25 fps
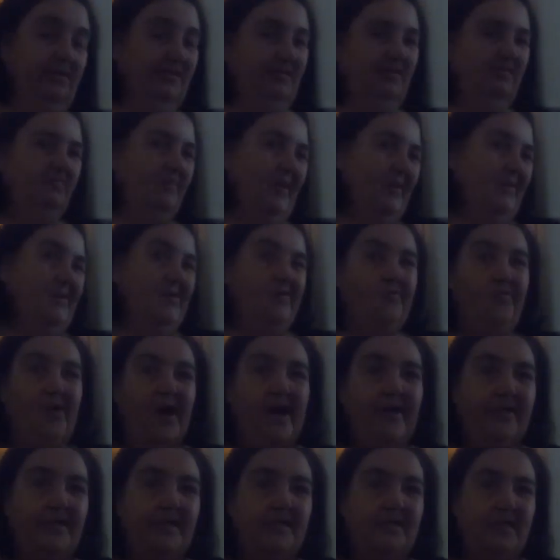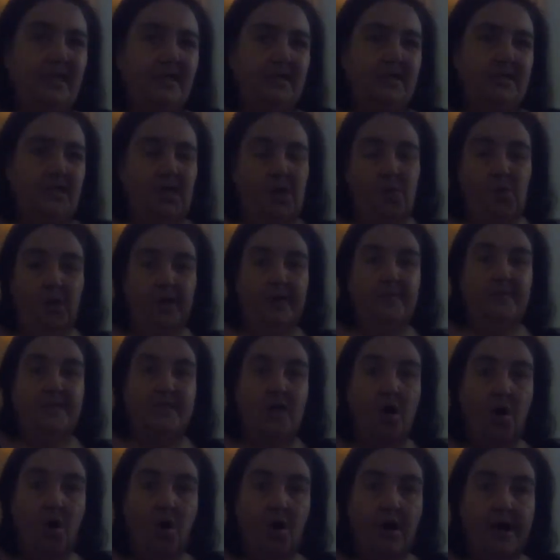because maybe Crowley said so while he
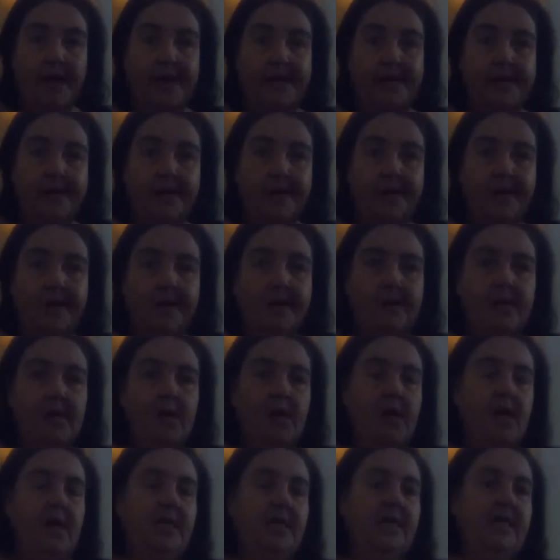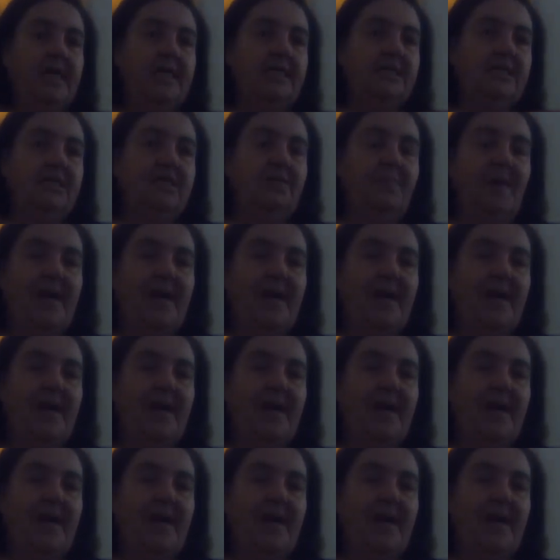was high. Okay, so